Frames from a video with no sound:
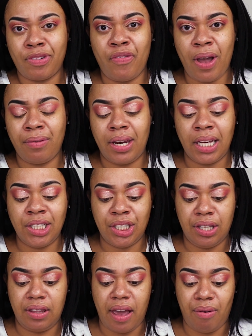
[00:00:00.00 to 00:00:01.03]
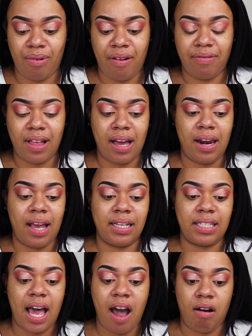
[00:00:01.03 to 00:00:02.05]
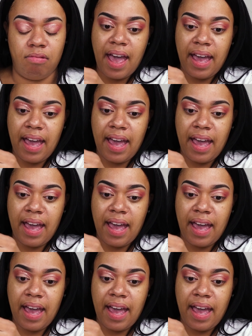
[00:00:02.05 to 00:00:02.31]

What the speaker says: foundation that Revlon has out.